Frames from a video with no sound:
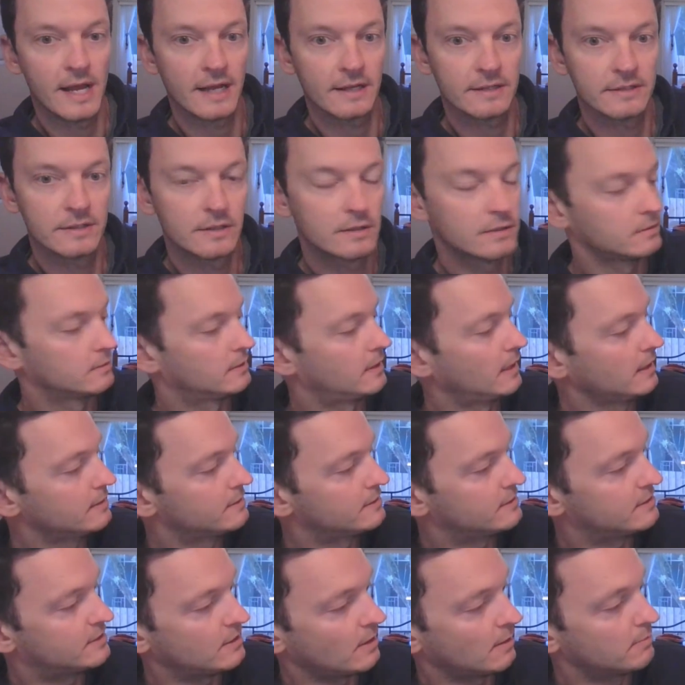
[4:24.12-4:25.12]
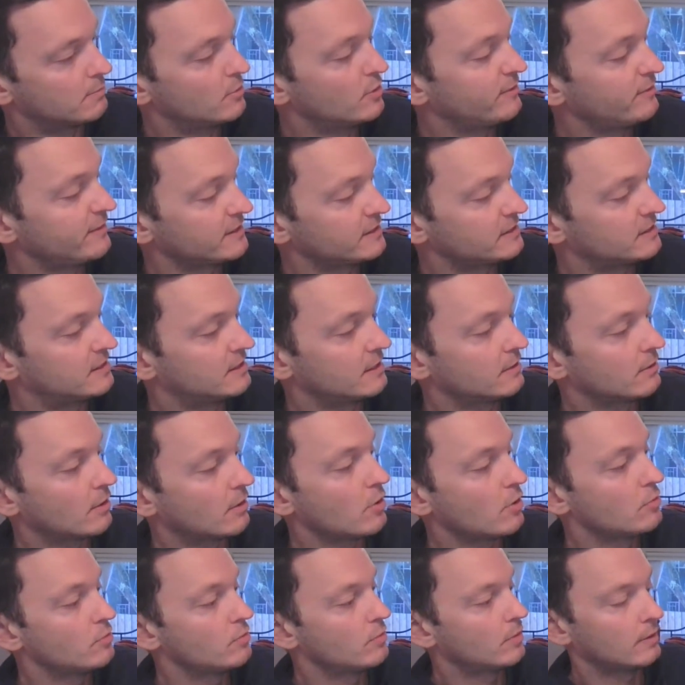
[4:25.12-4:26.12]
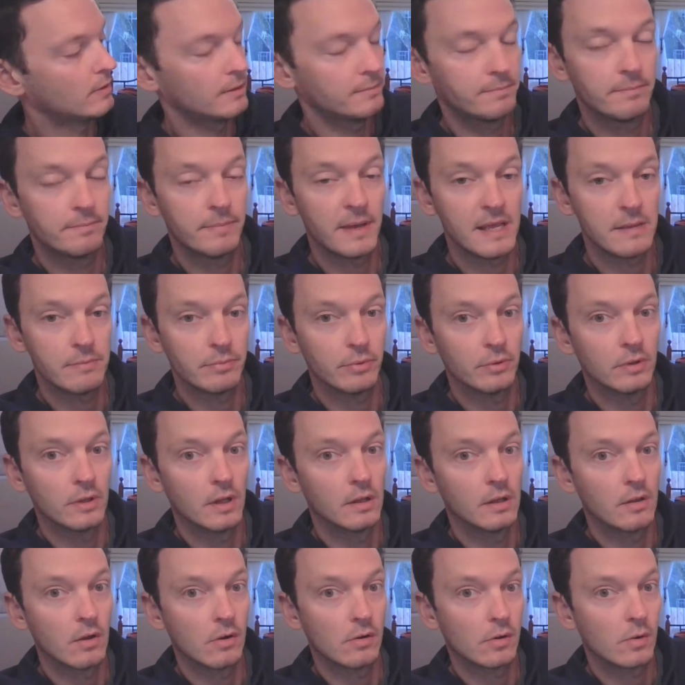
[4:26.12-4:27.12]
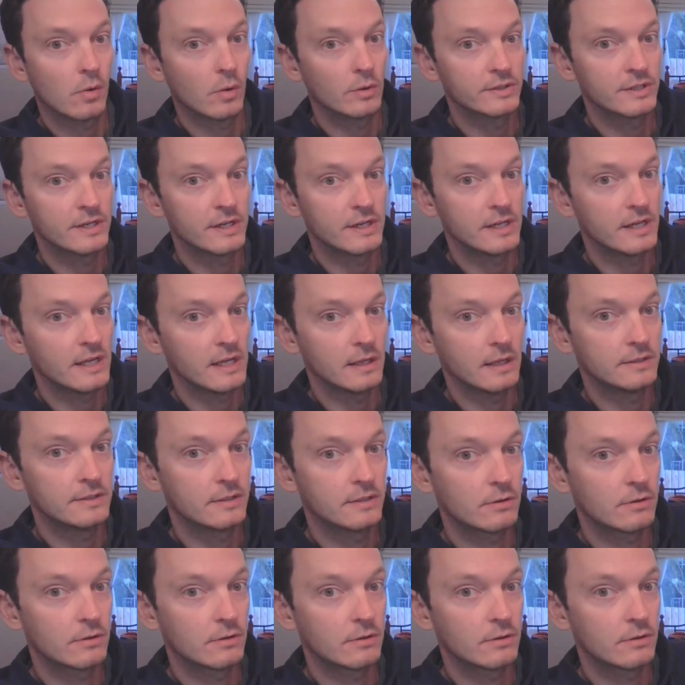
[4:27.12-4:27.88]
X. Yeah, I'm moving 0 people along quantity,